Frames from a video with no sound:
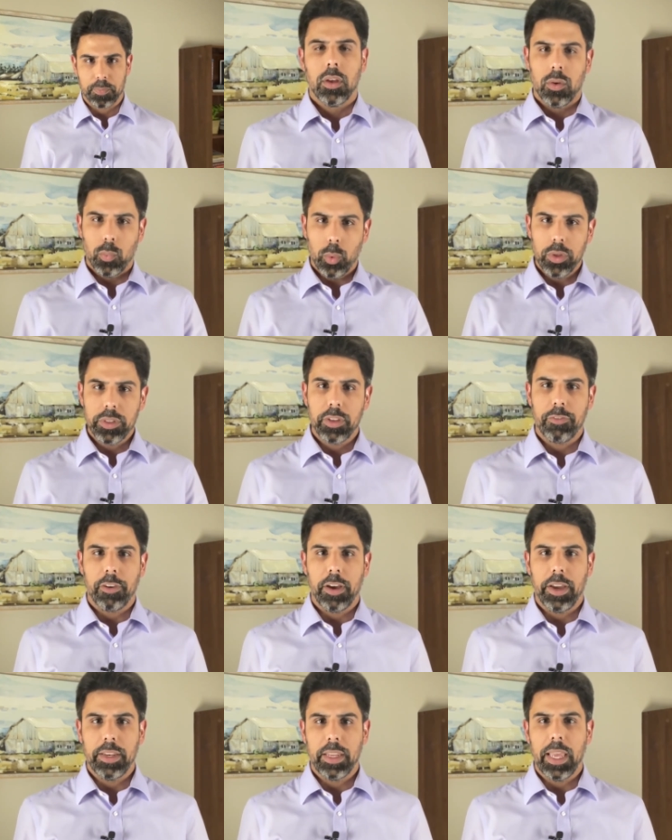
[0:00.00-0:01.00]
We'll
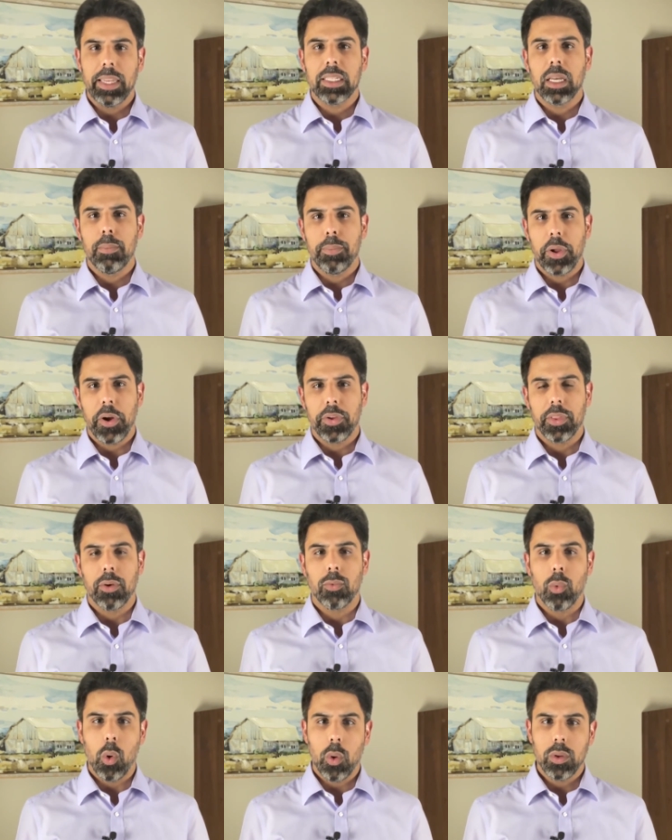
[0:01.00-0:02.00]
define and compare the
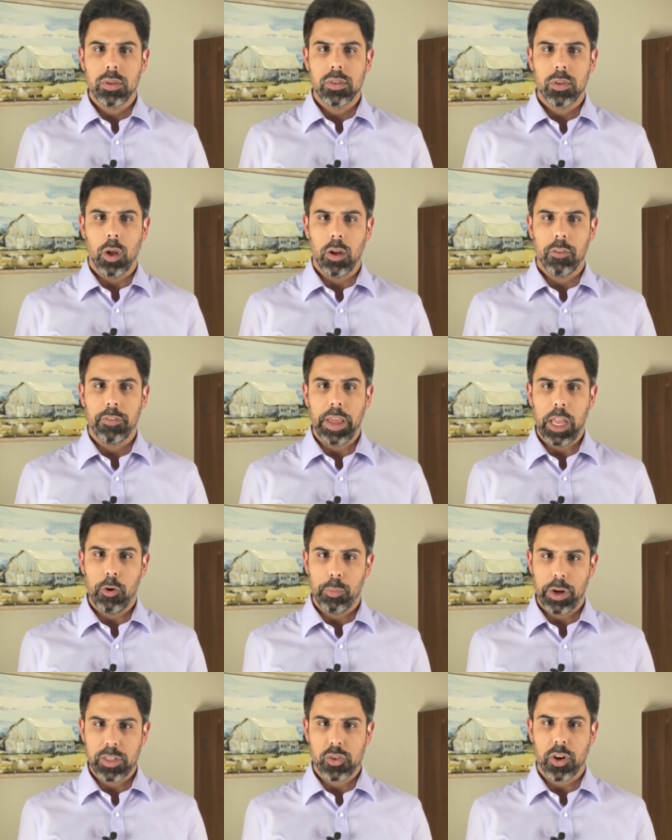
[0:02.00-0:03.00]
roles of
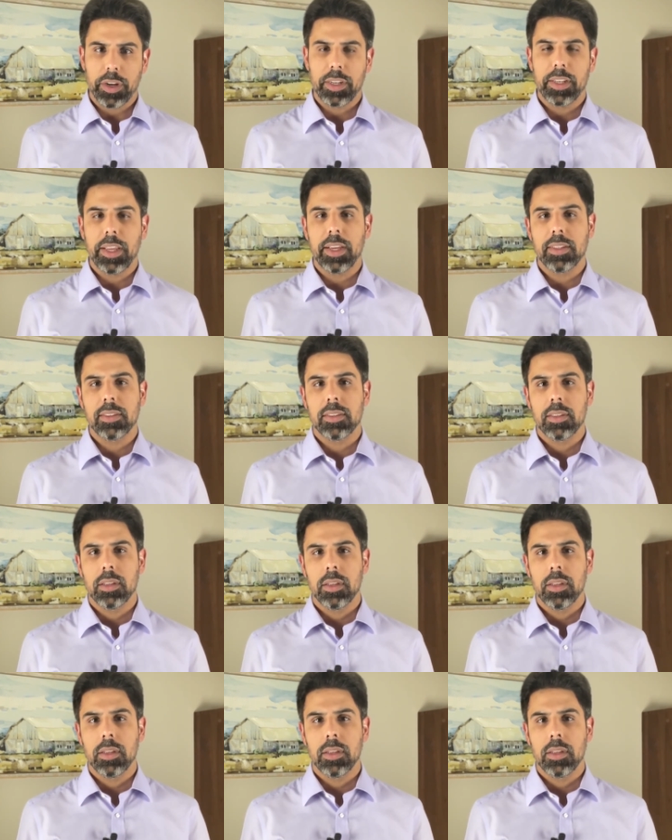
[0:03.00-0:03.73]
enterprise architects,